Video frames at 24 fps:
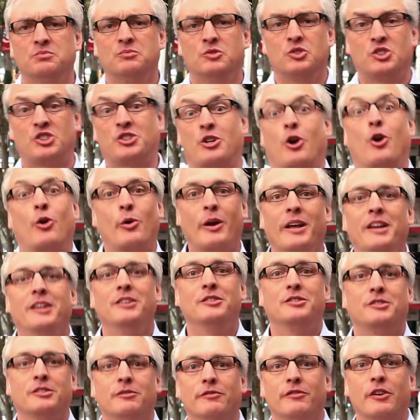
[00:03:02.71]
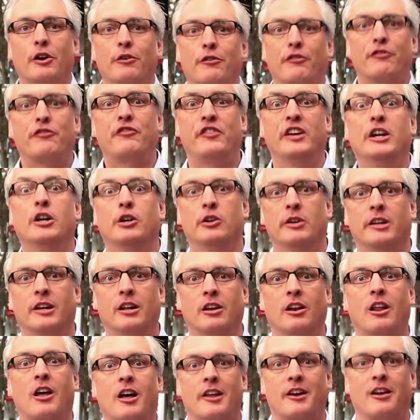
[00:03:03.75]
Star ratings invoke fear in a
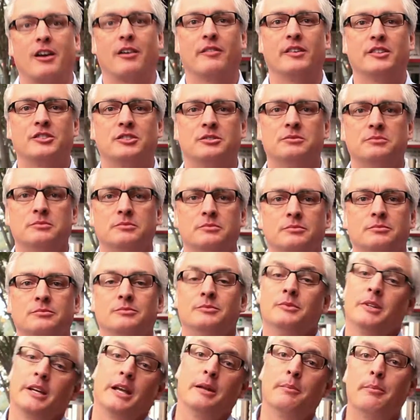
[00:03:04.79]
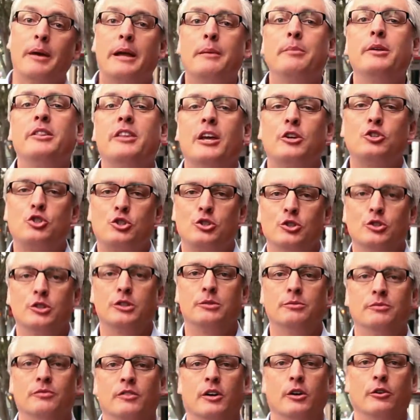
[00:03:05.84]
lot of us. And maybe they
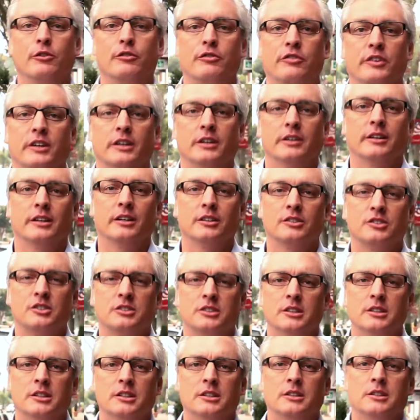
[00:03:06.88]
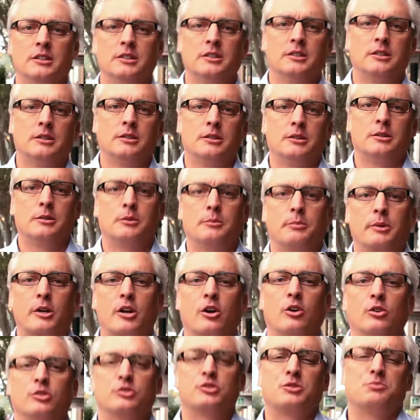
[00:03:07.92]
should invoke fear in us,
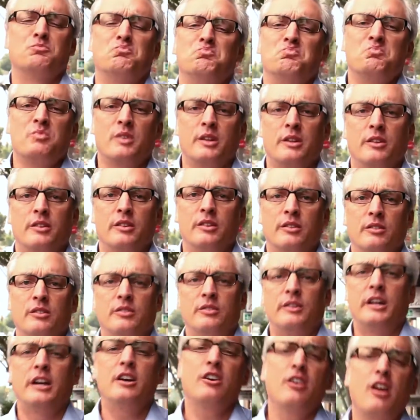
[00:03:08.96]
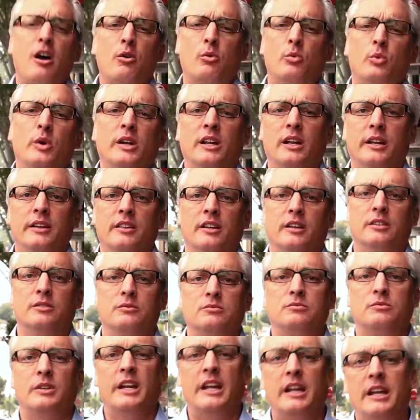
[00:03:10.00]
because they're not really the
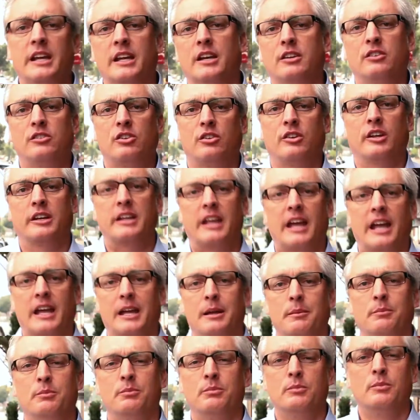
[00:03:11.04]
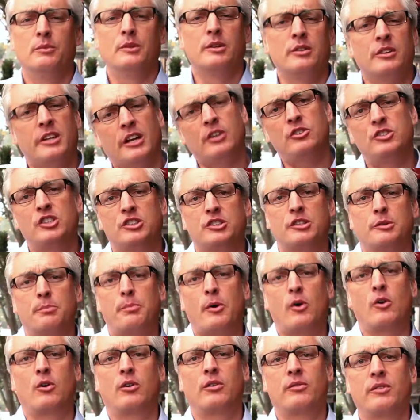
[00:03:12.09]
end to the game. They're just a
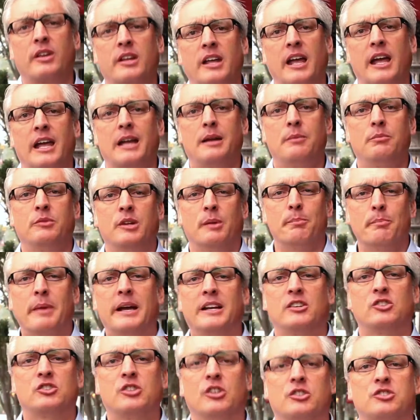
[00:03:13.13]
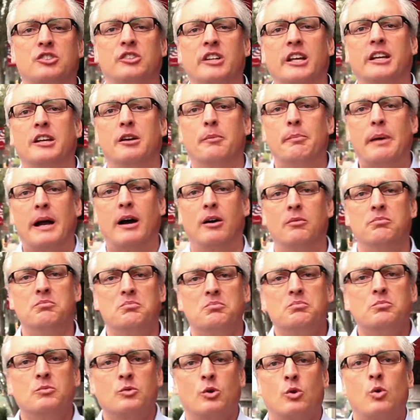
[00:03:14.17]
part of the game that makes us think about
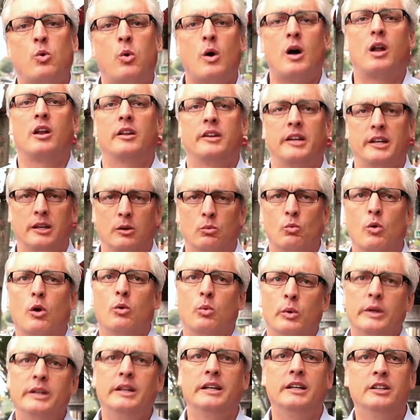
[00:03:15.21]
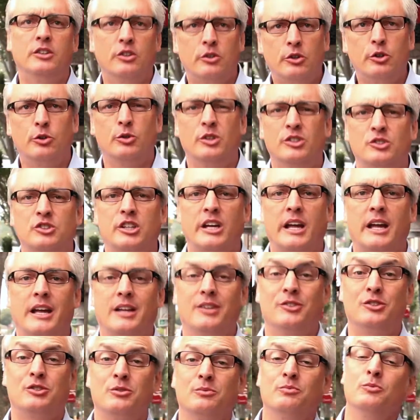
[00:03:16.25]
quality and what we need to do to
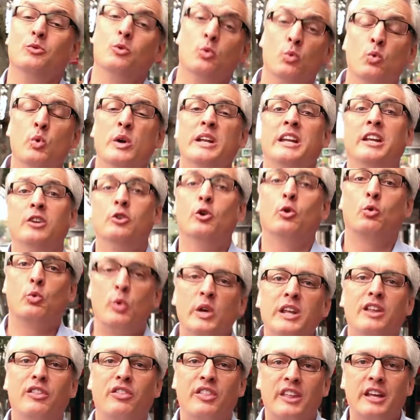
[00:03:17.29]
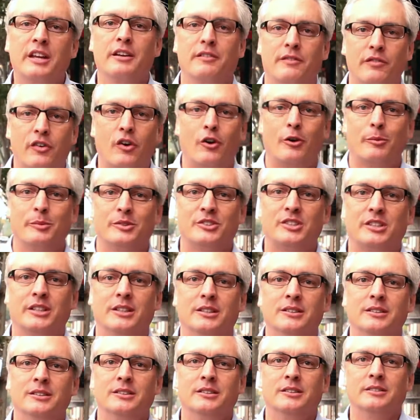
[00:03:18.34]
change. We need to rethink pharmacy.
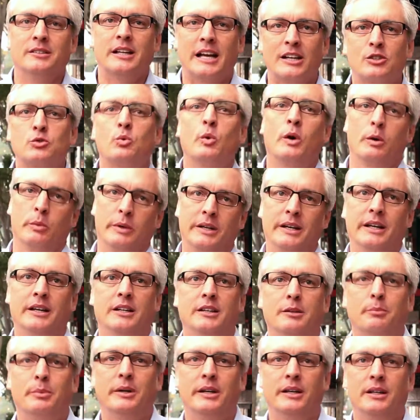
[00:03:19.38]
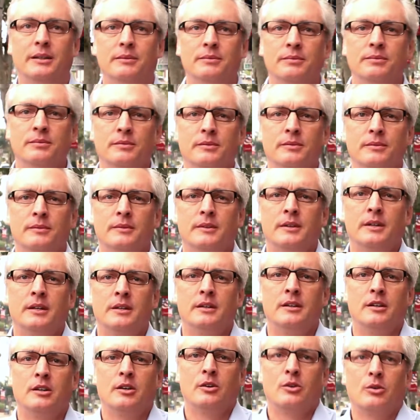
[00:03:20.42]
That's where we need to
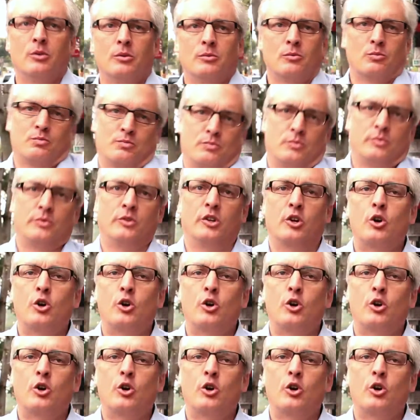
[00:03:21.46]
be.